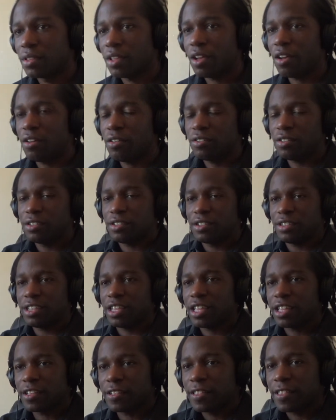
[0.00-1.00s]
Holy
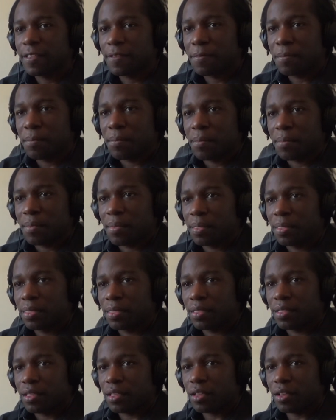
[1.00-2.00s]
shit.
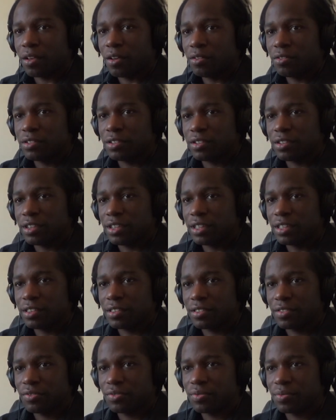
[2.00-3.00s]
Oh, shit.
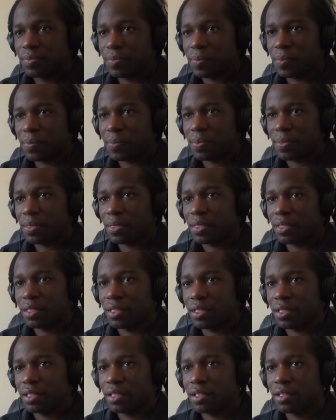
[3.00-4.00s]
The Emperor
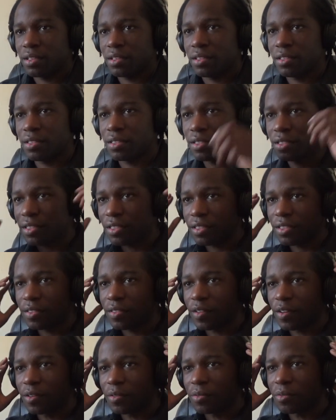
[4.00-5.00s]
is dead.
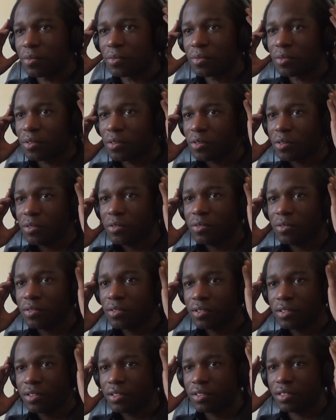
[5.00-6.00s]
The who?
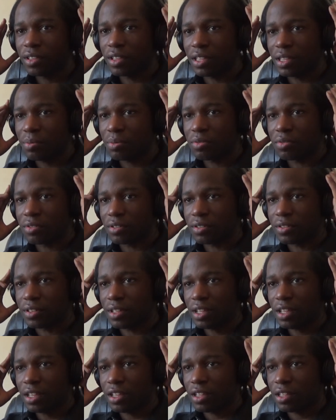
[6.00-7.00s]
So what happened? The Emperor is
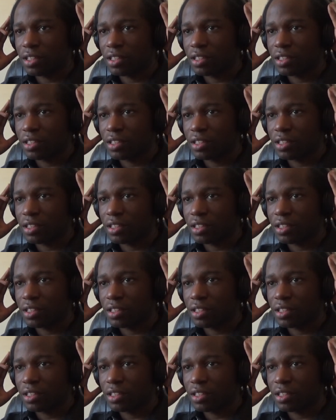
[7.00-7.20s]
dead.